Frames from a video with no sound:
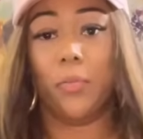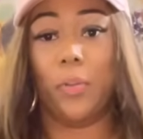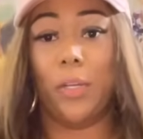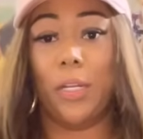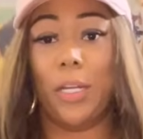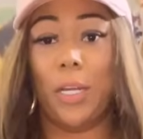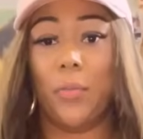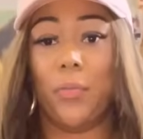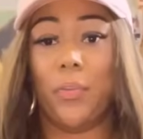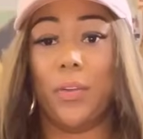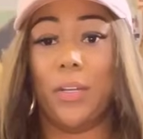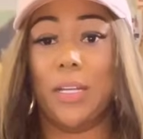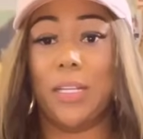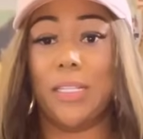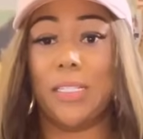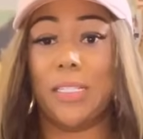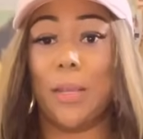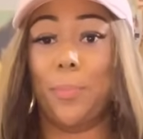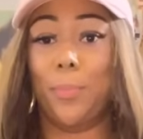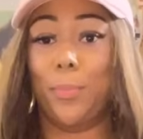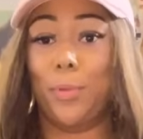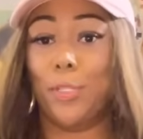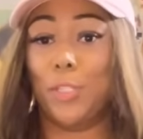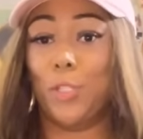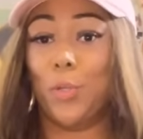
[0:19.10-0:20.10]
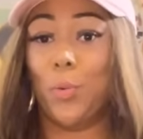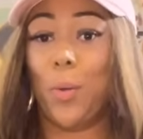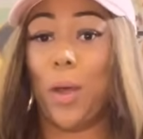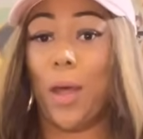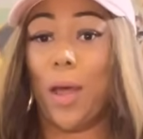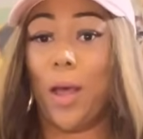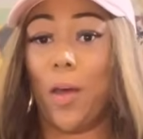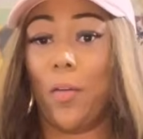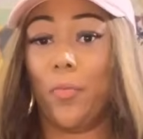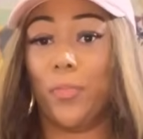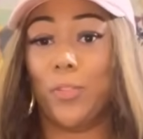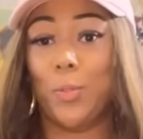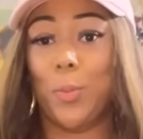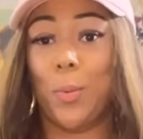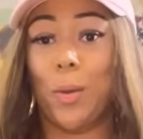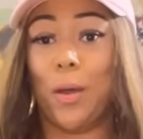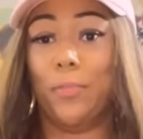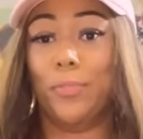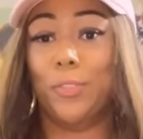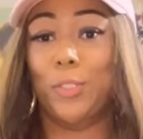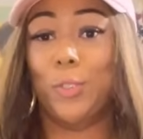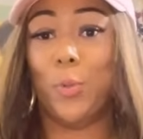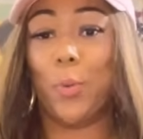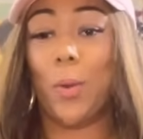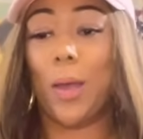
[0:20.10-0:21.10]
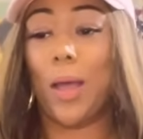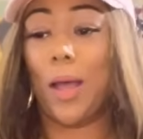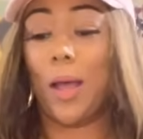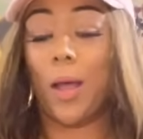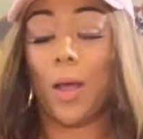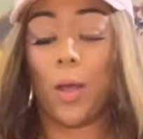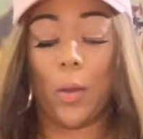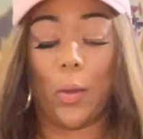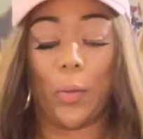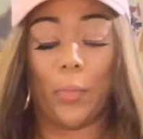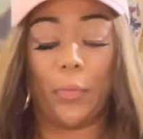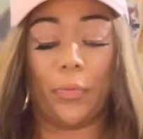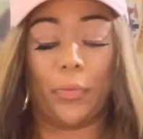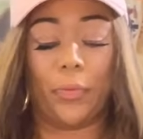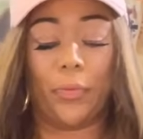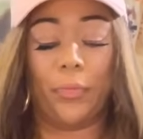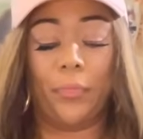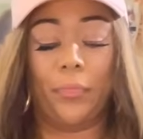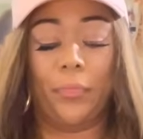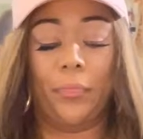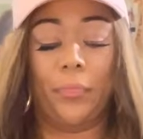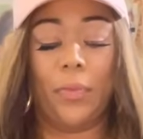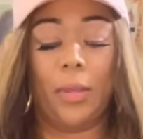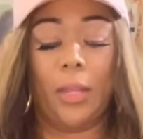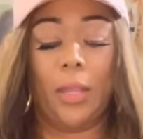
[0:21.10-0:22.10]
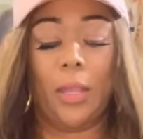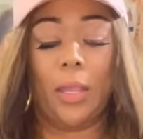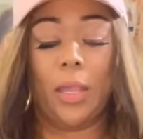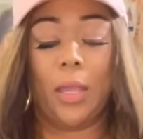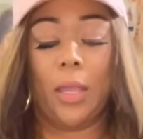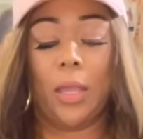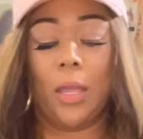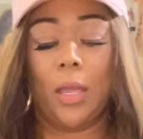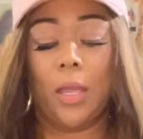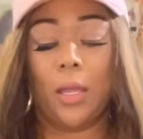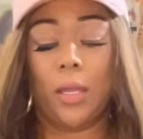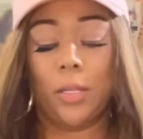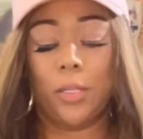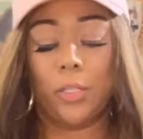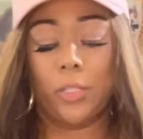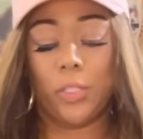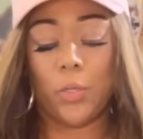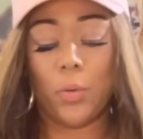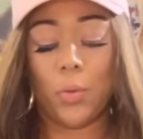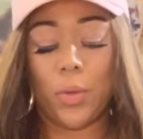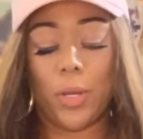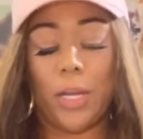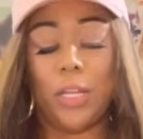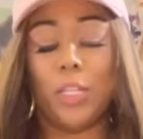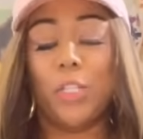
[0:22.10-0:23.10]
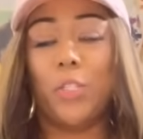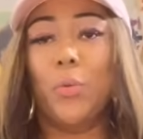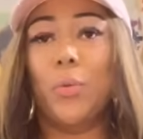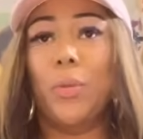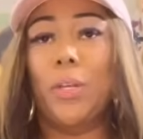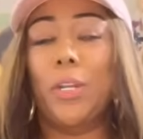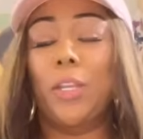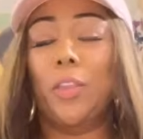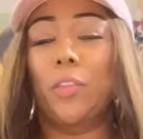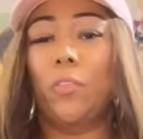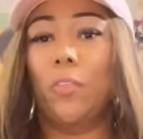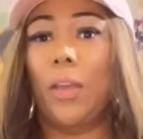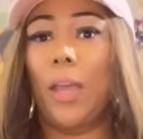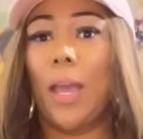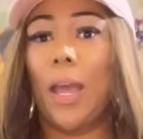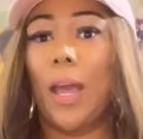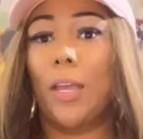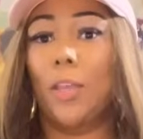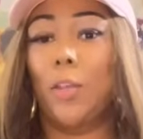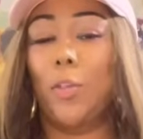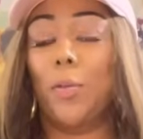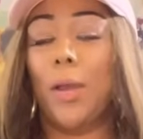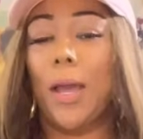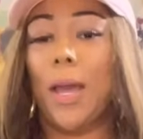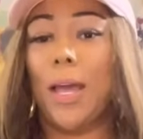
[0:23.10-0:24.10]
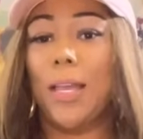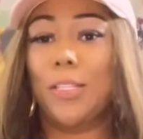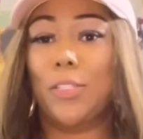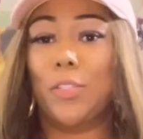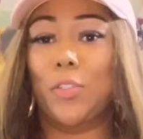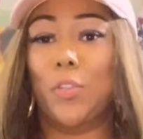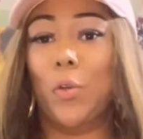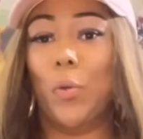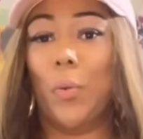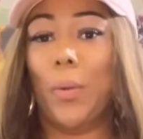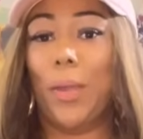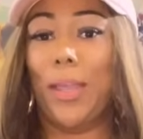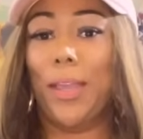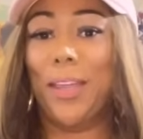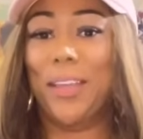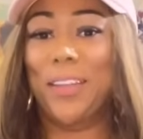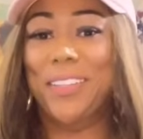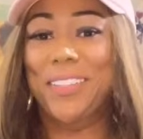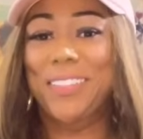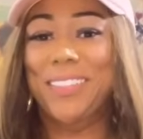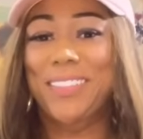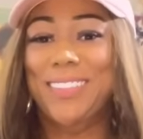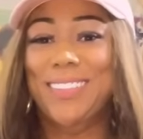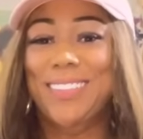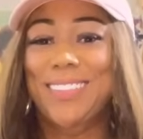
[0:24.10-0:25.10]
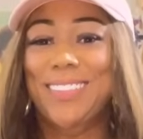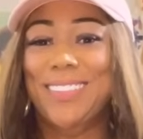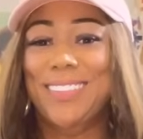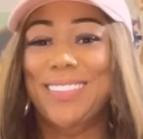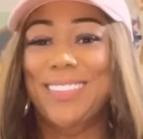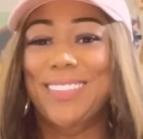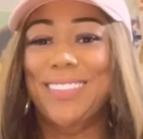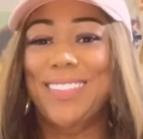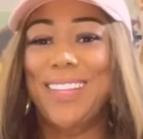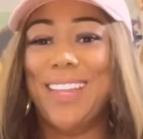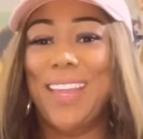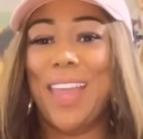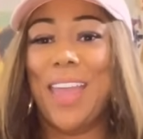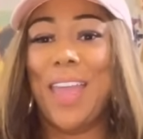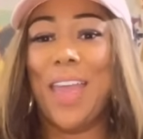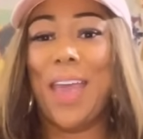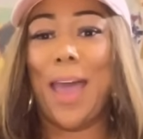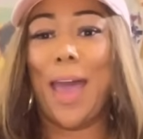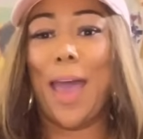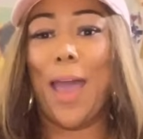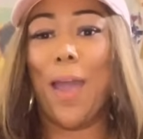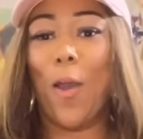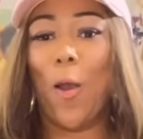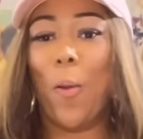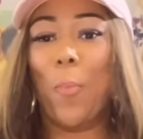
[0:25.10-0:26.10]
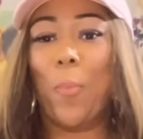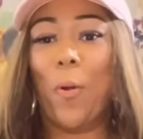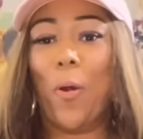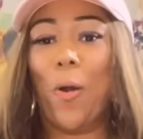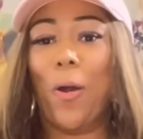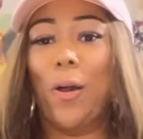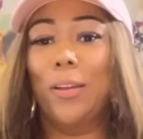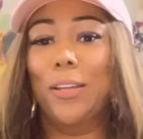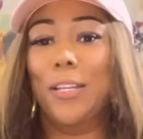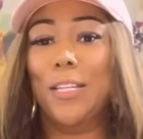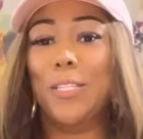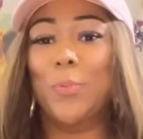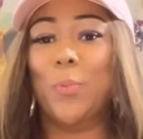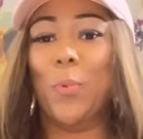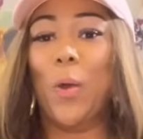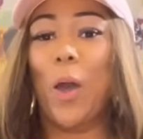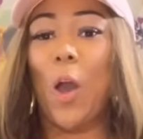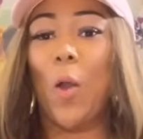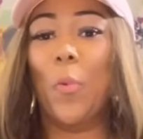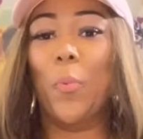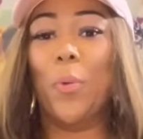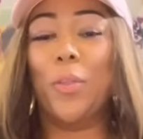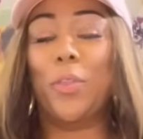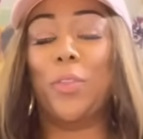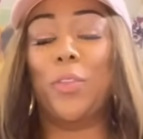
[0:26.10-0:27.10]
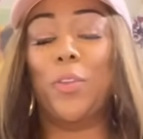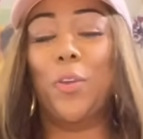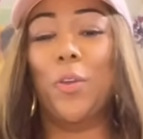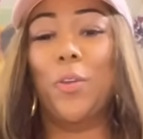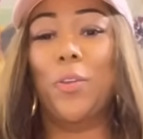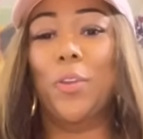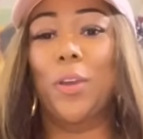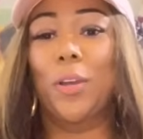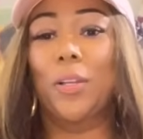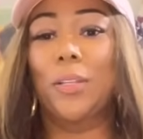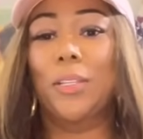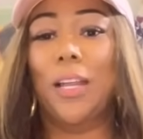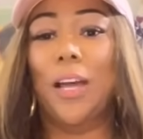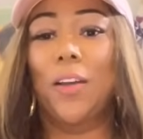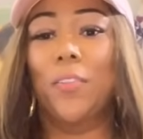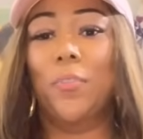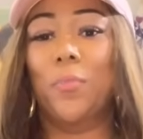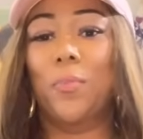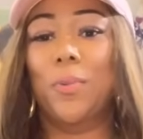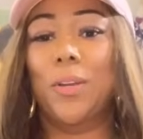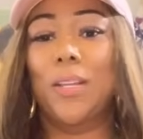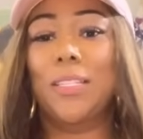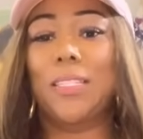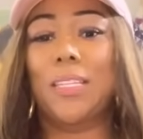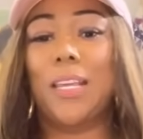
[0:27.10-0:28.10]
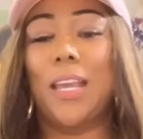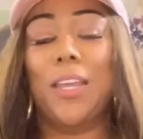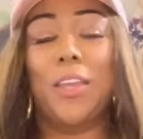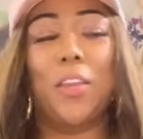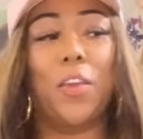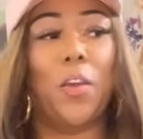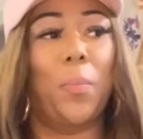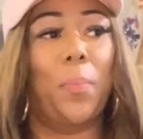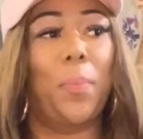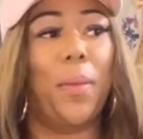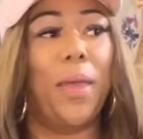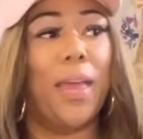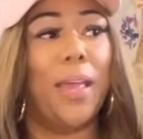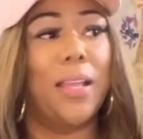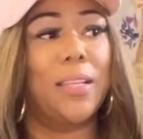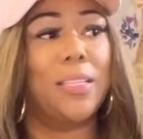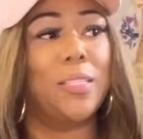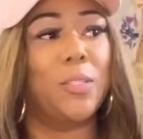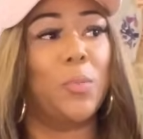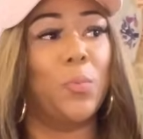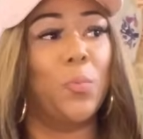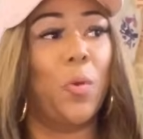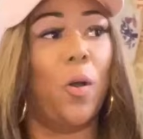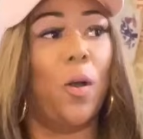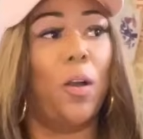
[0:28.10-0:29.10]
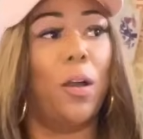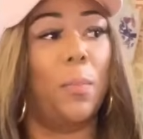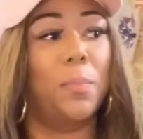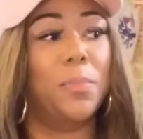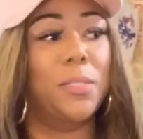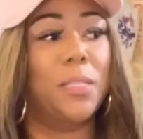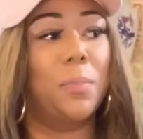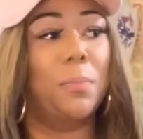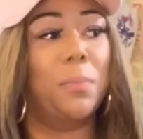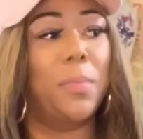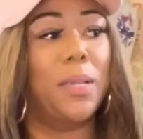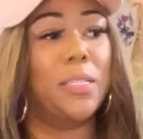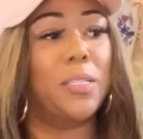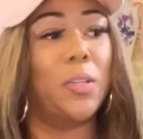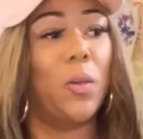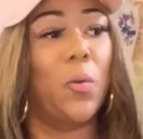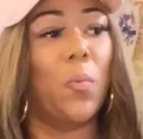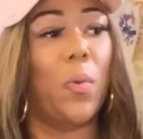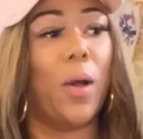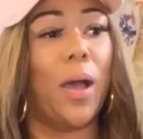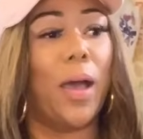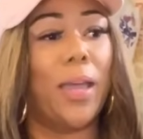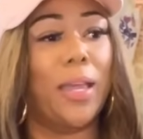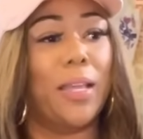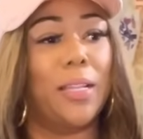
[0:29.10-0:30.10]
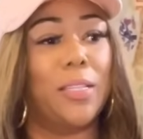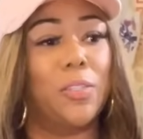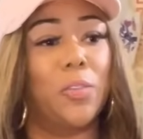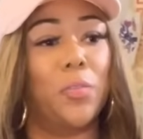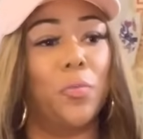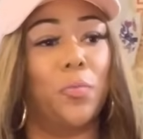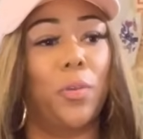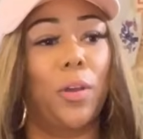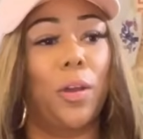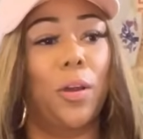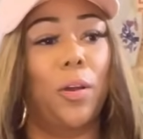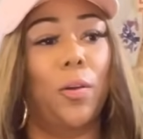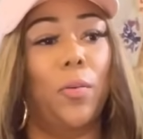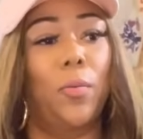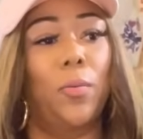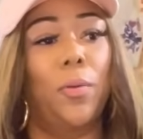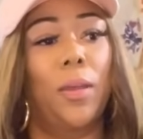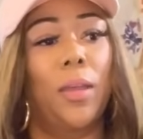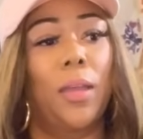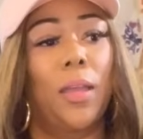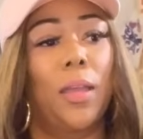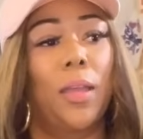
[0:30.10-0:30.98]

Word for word: reading for December twelfth, twelve twelve, twenty twenty-three. How you guys doing? I hope all is well with you, your loved ones, and your pets. Welcome to Miss Hawaii Tarot.